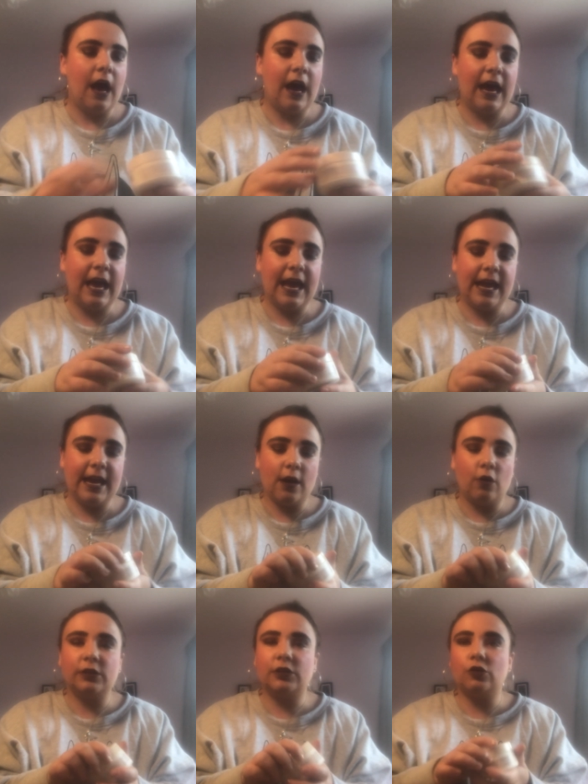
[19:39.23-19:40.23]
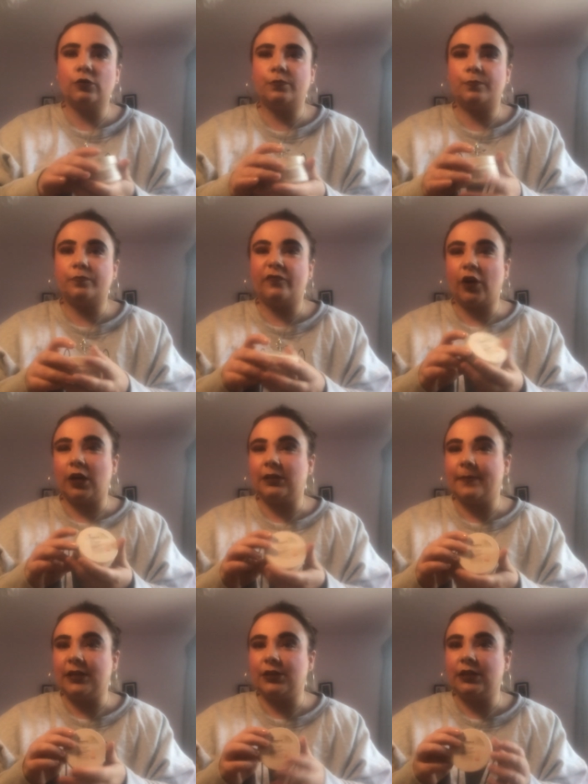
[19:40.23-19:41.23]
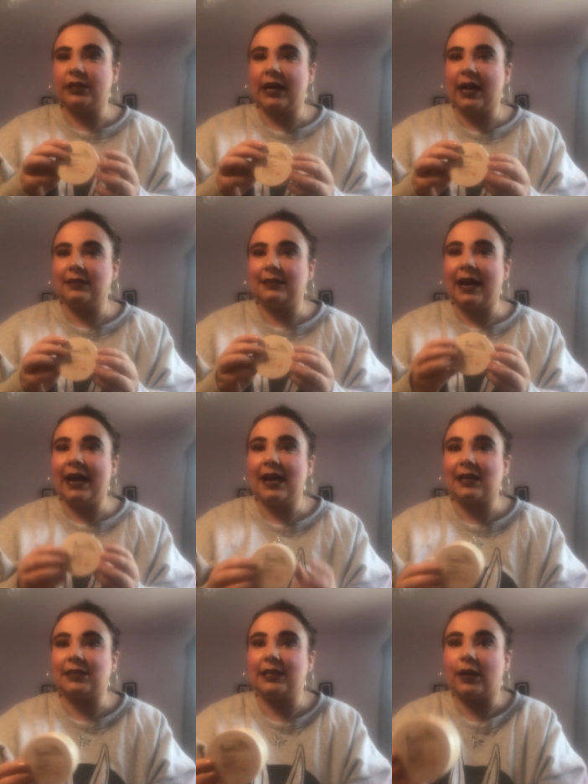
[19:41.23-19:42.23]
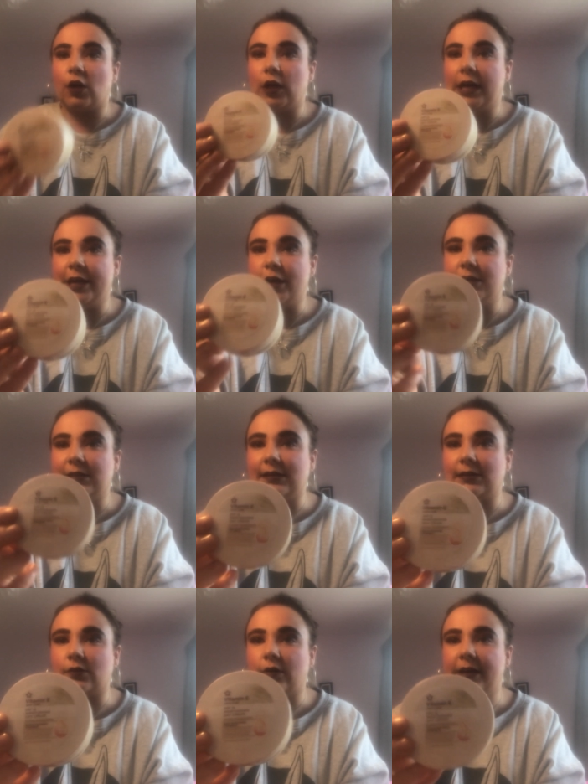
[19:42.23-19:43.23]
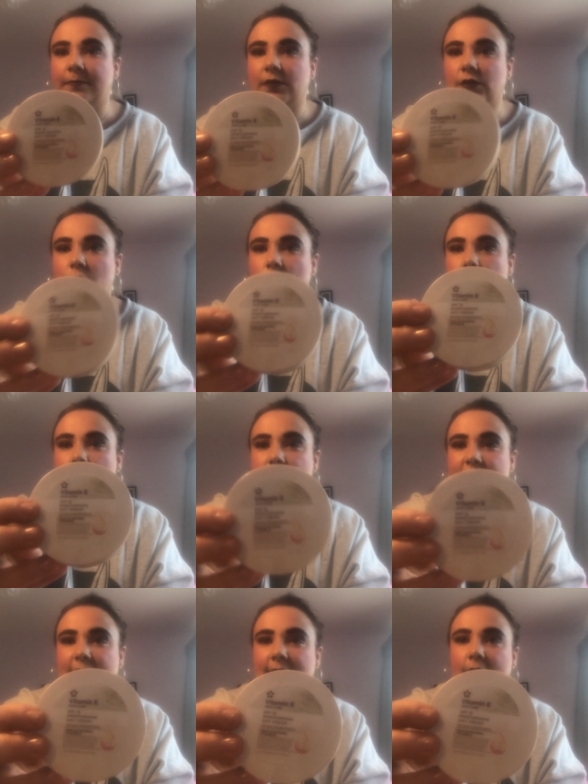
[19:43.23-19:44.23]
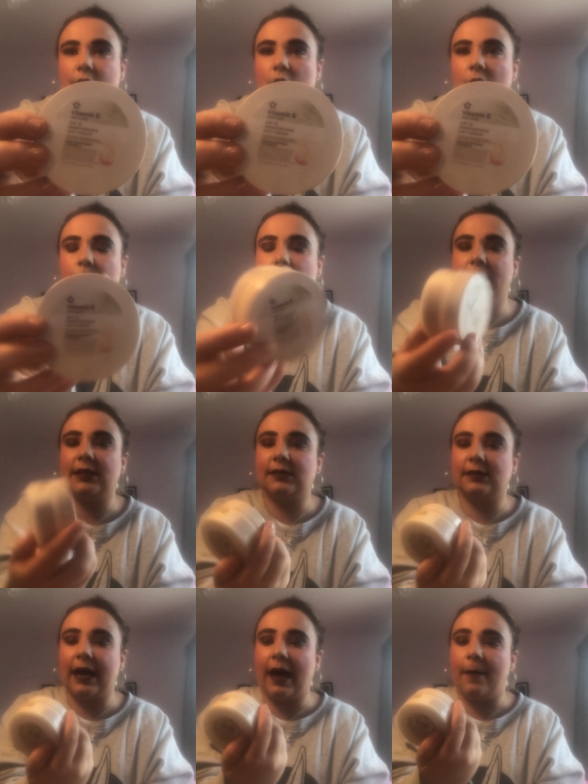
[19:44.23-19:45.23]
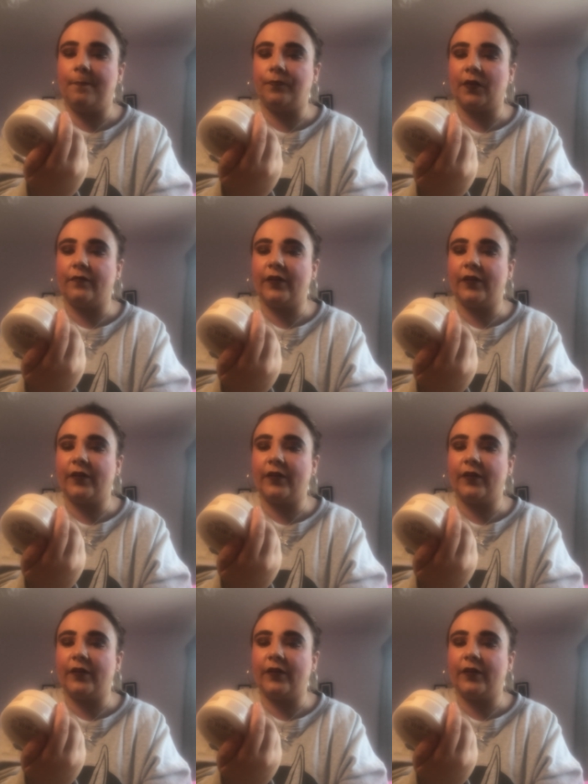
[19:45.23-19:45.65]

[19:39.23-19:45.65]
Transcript: I also forgot to mention to you guys, I actually currently use this cream, so I don't know if you can see it or not, but it's um,